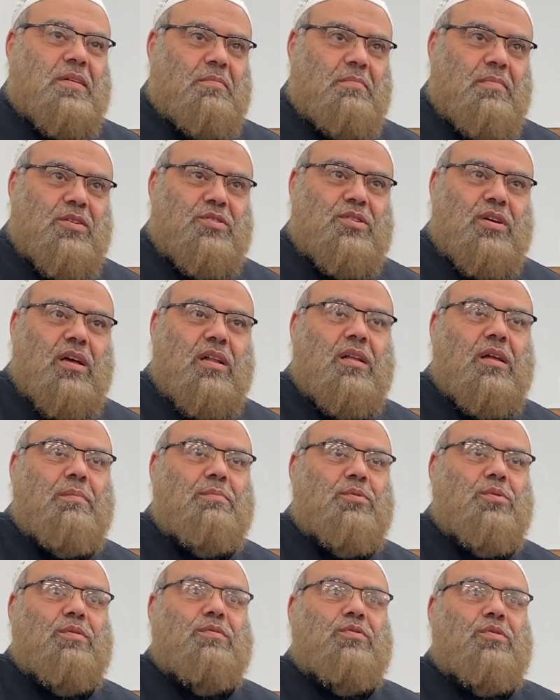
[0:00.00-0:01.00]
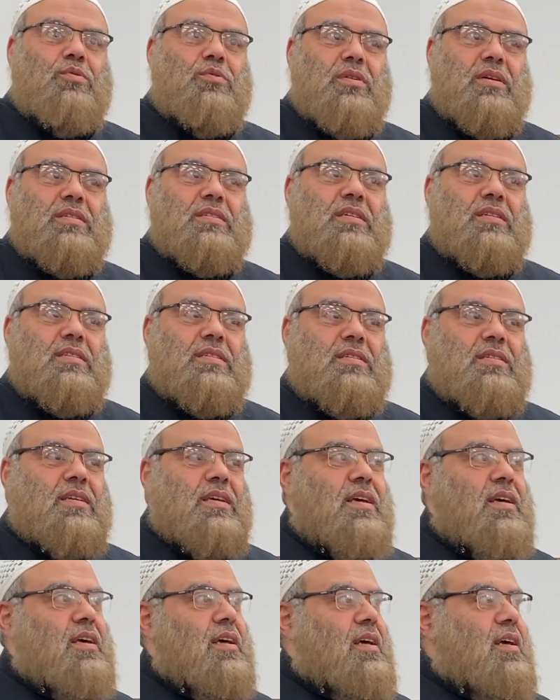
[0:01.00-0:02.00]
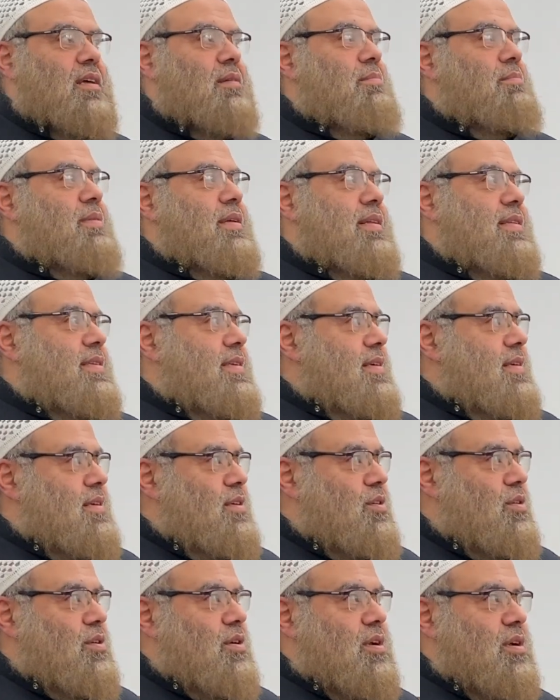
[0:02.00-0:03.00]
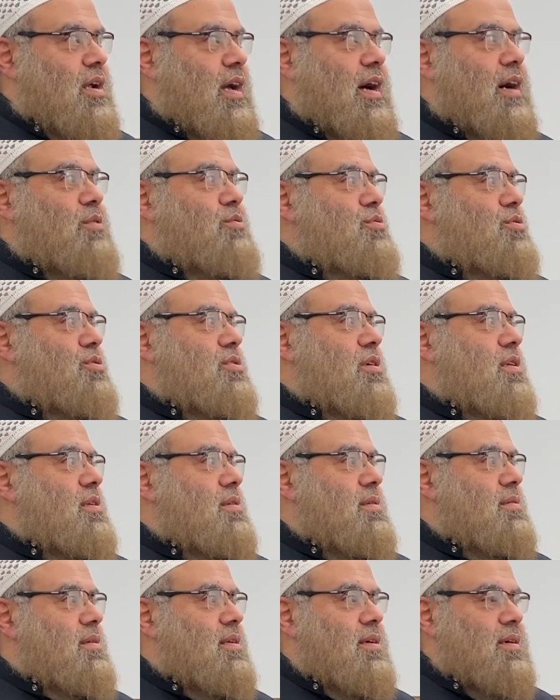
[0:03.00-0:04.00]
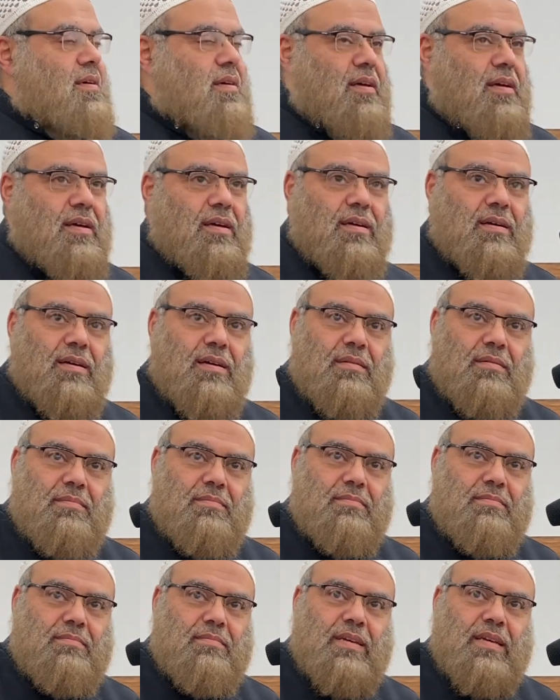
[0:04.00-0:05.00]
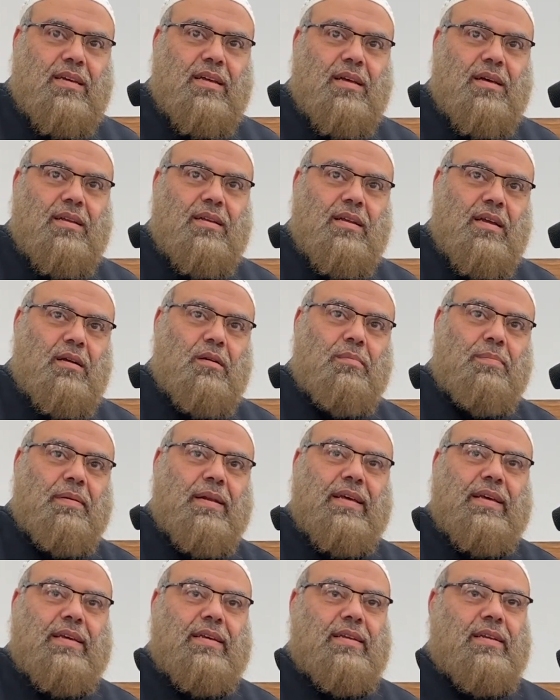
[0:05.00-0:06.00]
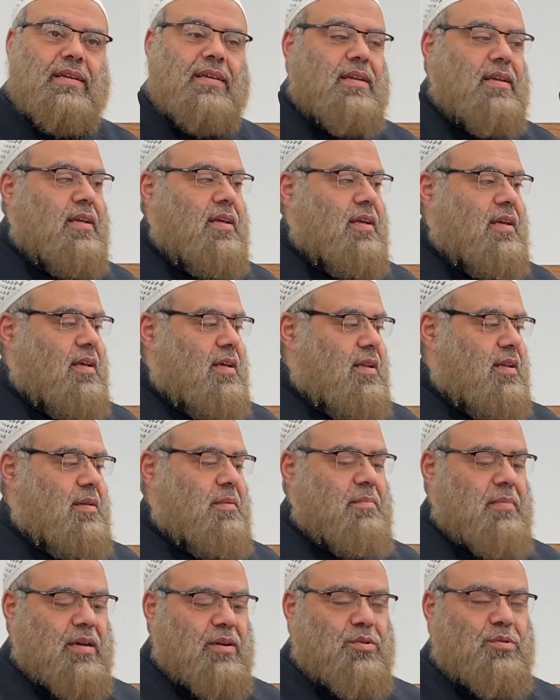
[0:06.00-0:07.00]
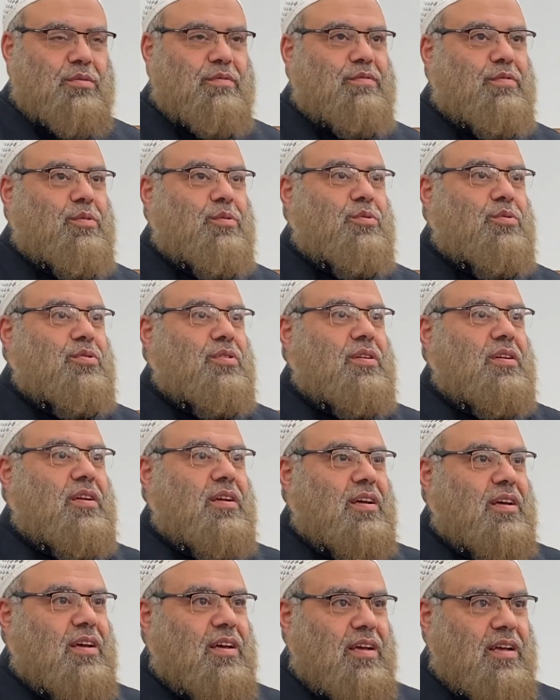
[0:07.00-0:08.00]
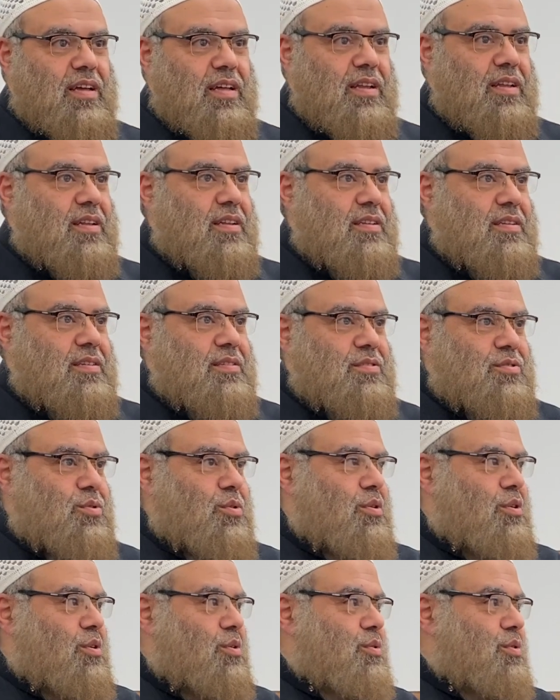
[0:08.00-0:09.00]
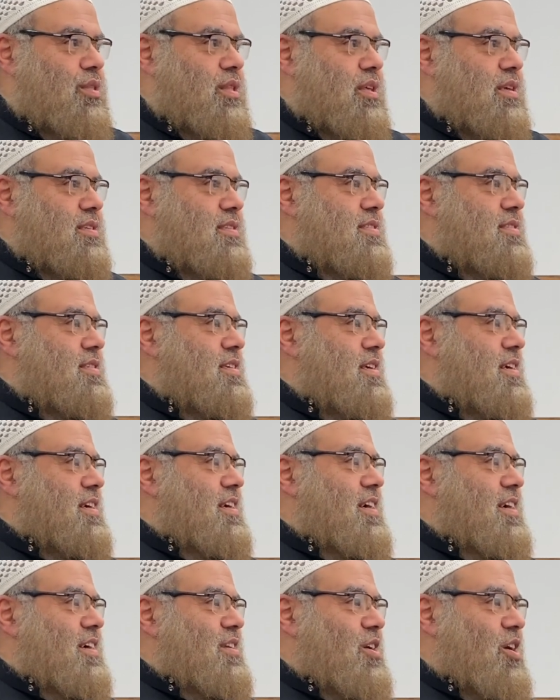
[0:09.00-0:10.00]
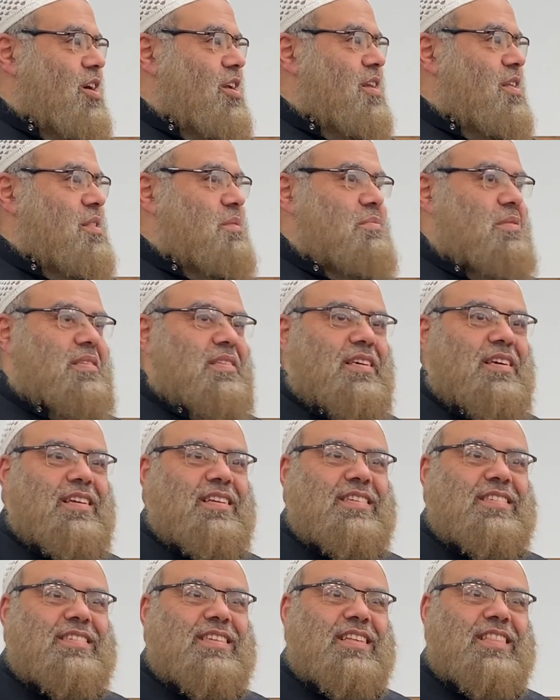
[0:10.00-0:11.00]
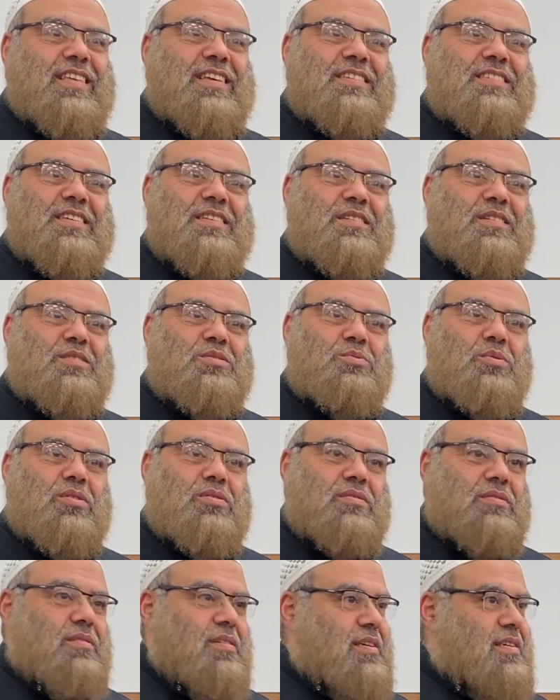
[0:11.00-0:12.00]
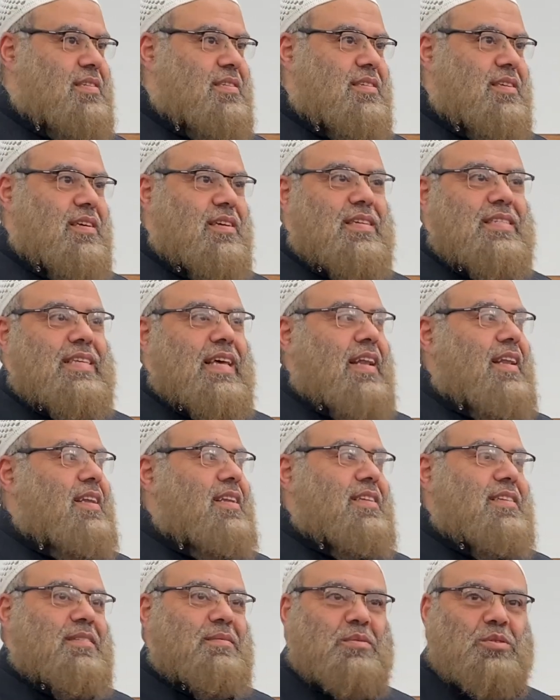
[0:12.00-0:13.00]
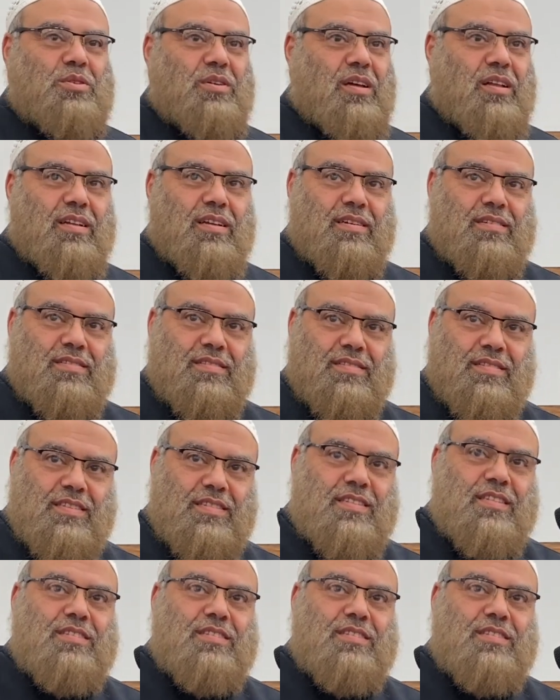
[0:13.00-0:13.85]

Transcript: mashallah, beautiful reasons in building your house and make an airplane and a microphone and sew clothing and all of the materialistic things in this world. Excel in it, mashallah. This